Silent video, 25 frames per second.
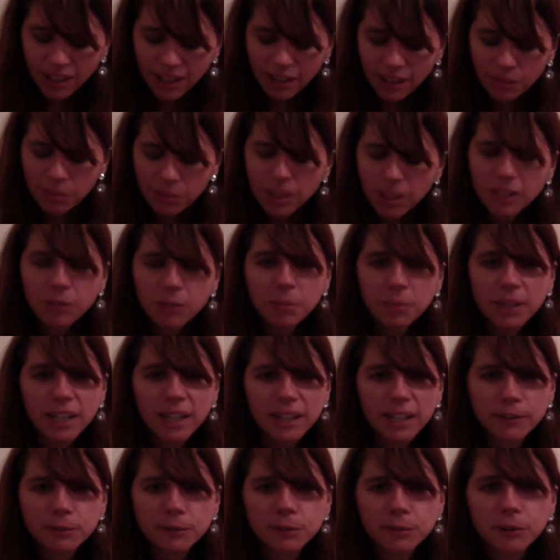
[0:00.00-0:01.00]
Player
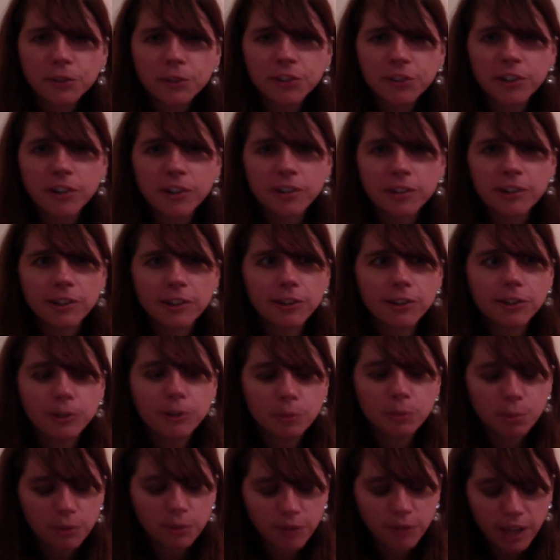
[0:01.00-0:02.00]
piano rolls aren't
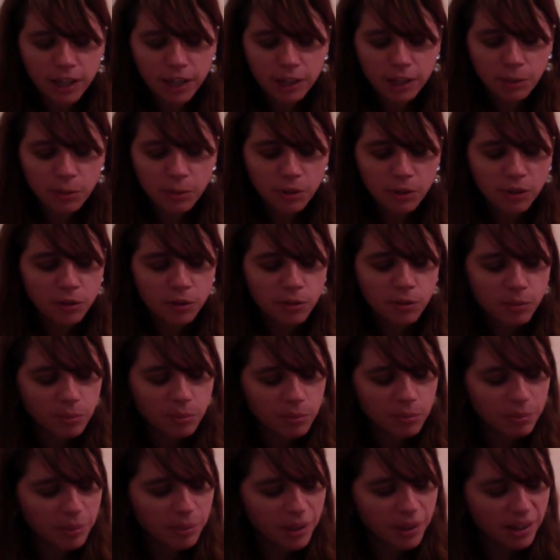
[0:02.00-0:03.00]
super valuable,
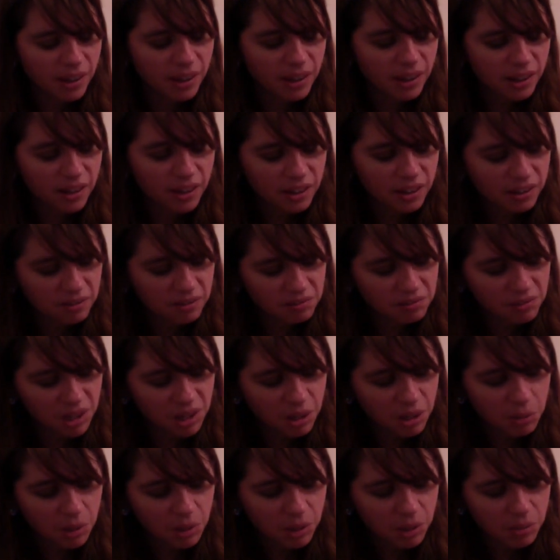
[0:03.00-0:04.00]
but
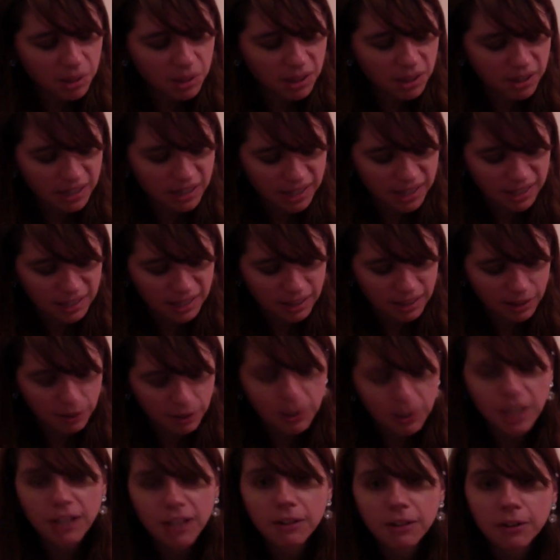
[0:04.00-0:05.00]
they're maybe like, you know,
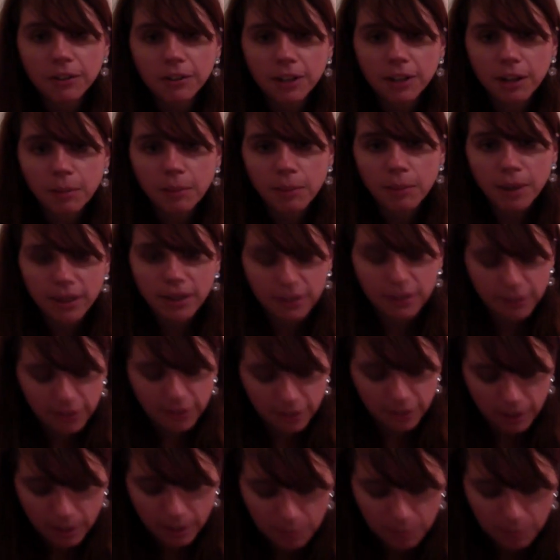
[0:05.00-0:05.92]
$8 or $10 a